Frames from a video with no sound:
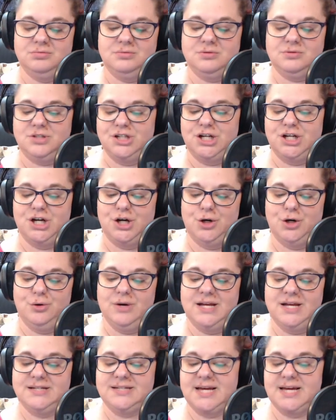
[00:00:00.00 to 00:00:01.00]
you know,
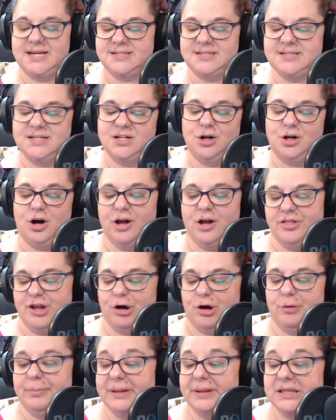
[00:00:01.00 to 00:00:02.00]
and tested on
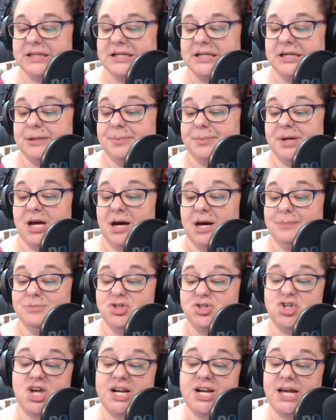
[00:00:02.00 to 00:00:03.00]
their ability to become
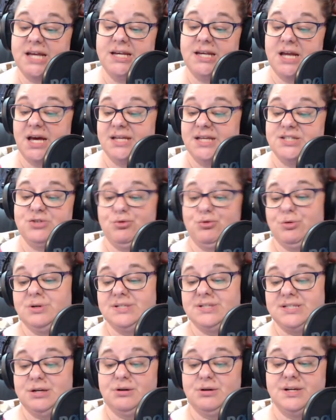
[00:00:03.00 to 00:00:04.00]
Jedi Knights through a
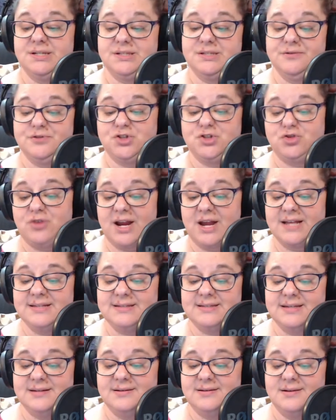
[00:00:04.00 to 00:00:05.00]
series of
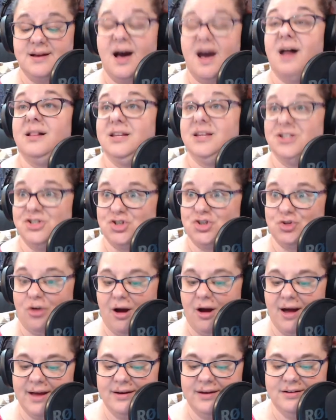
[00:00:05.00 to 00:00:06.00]
strengths and knowledge
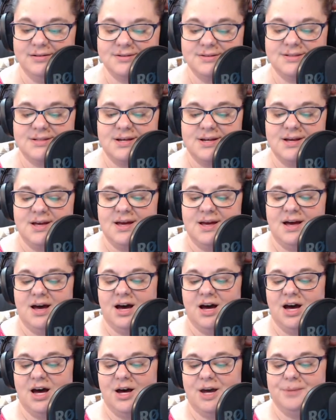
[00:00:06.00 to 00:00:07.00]
trials.
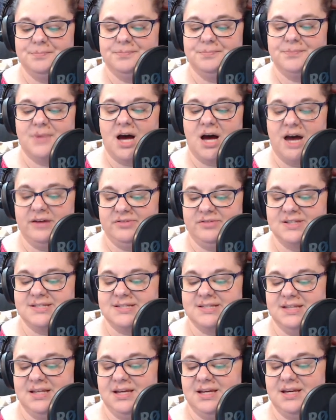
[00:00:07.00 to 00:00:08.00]

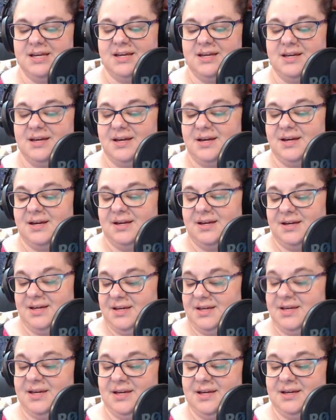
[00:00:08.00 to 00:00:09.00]
Obviously,
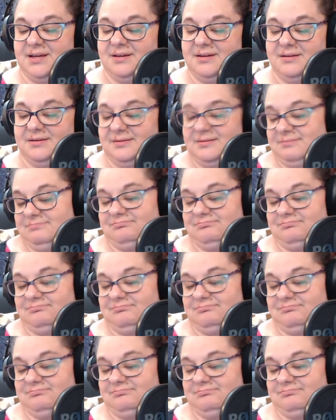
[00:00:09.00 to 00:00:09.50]
he,